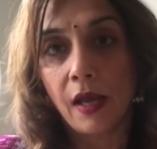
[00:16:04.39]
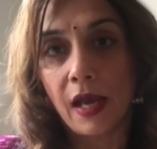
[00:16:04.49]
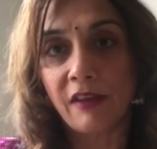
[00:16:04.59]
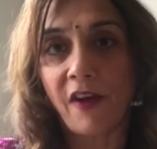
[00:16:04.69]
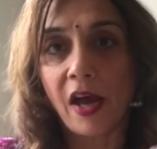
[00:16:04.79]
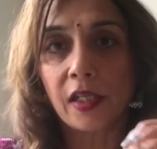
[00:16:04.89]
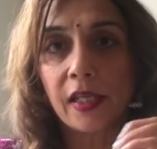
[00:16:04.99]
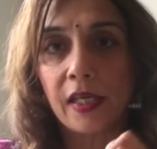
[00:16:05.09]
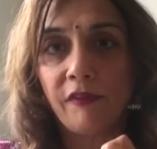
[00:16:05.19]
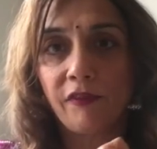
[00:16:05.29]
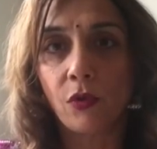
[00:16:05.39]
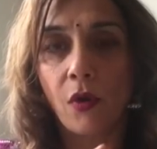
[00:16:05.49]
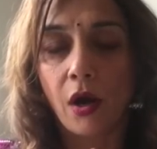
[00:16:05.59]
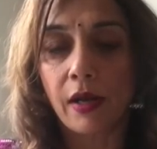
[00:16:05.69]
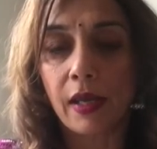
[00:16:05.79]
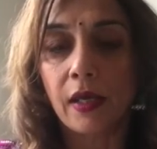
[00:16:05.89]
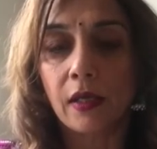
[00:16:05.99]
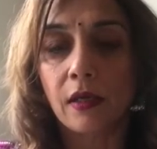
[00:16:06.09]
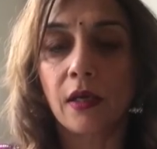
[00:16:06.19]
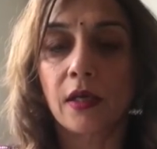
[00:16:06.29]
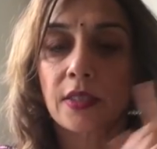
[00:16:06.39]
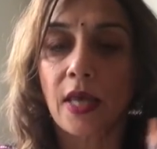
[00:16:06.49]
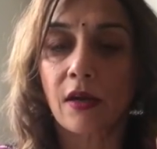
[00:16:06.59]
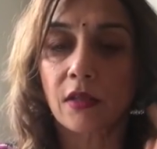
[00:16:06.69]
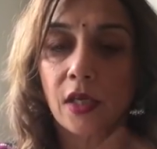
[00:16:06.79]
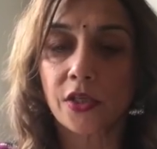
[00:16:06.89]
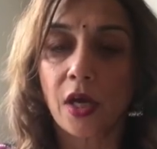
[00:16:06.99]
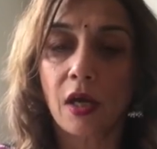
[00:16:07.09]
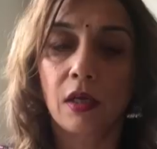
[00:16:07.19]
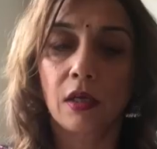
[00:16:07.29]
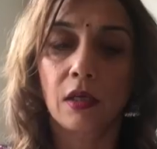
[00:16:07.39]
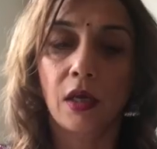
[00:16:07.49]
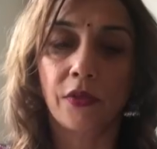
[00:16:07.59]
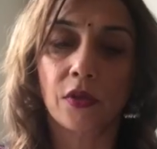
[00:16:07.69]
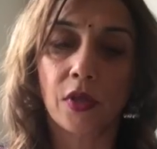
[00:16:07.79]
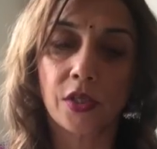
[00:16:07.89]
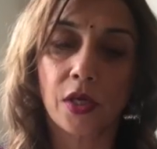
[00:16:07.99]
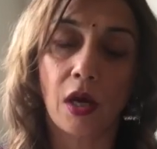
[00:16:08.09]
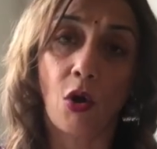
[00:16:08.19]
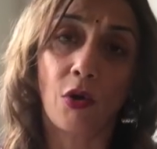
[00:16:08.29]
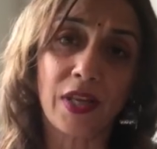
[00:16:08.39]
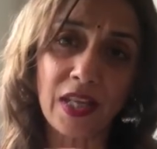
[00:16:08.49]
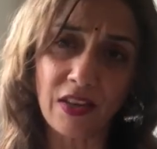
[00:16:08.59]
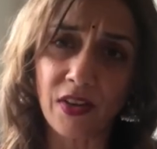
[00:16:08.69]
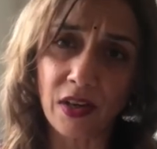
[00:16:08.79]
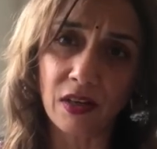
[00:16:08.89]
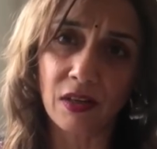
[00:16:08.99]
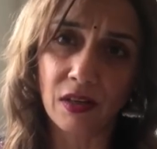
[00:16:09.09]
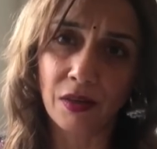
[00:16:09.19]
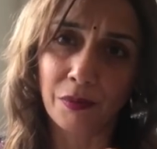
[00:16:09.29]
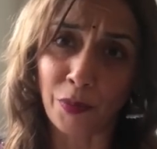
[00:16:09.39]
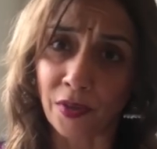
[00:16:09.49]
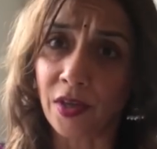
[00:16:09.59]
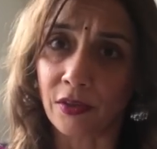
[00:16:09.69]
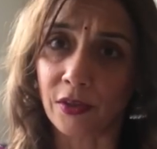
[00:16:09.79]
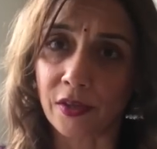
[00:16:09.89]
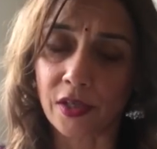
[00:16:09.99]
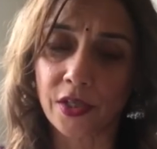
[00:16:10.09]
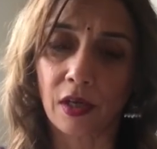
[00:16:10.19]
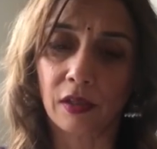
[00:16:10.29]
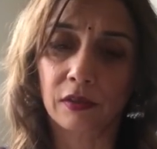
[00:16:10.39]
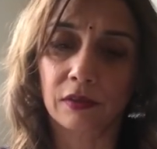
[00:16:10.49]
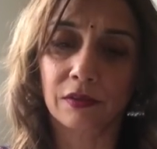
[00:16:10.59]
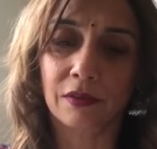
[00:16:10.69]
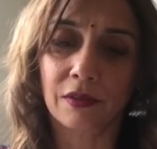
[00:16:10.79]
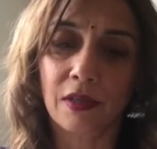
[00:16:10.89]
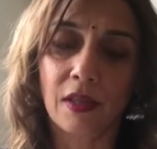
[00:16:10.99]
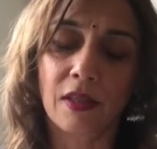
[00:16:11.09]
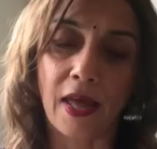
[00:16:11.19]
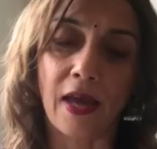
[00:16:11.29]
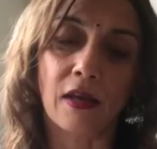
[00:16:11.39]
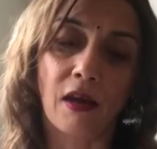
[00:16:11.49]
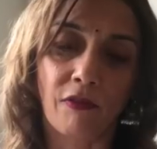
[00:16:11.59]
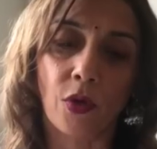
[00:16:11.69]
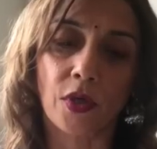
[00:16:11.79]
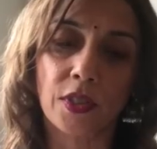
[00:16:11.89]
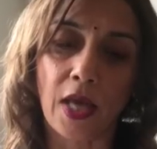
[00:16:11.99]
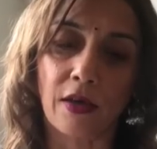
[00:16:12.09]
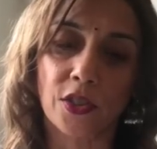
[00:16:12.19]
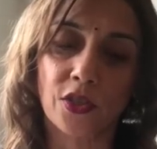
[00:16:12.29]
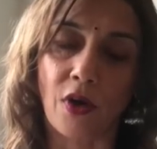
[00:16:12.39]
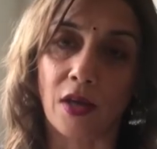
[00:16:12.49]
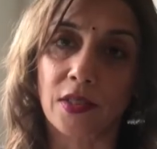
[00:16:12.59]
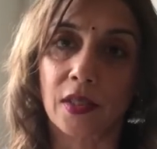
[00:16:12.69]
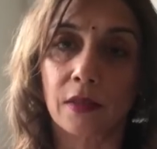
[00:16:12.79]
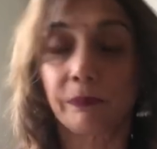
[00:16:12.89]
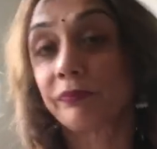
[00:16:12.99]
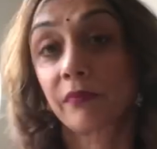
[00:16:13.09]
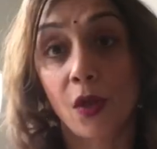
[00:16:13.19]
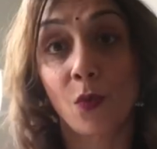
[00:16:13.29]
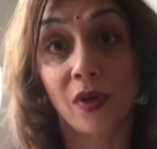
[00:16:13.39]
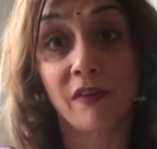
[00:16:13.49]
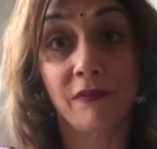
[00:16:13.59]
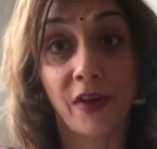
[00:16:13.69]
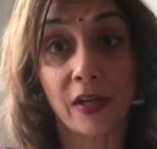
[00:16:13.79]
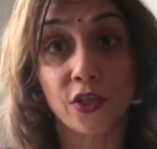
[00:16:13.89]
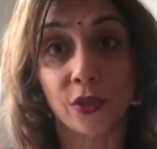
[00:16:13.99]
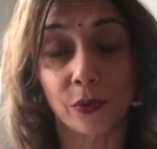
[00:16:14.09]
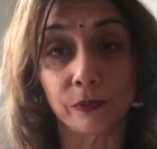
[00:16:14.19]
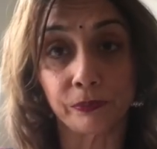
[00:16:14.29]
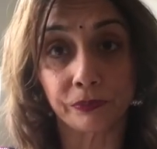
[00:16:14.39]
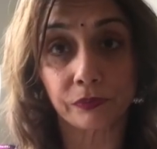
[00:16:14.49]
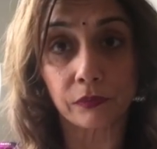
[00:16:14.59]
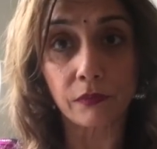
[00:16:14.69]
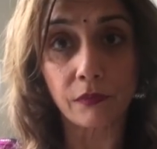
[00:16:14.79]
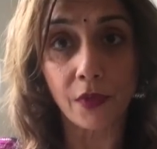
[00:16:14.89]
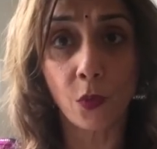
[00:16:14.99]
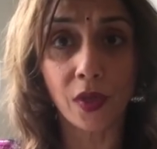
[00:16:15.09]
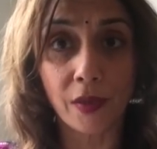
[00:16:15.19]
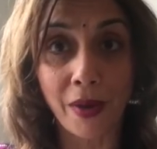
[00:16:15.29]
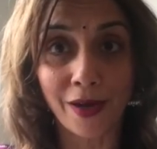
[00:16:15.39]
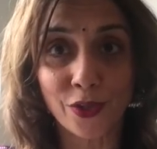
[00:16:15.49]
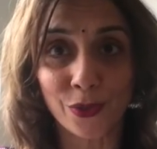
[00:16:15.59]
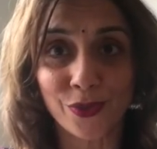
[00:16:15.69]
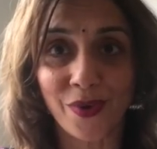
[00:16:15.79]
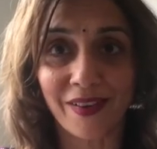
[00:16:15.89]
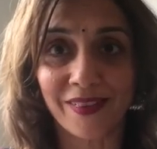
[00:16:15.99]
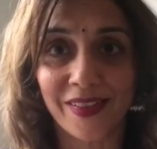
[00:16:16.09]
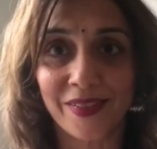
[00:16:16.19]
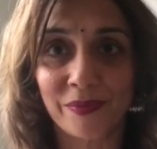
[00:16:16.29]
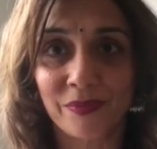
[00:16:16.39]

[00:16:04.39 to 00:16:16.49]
And finally, if you are in Saturn Dasha, Antardasha, or even Pratyantardasha, then of course Saturn's transit will affect you, will impact you directly.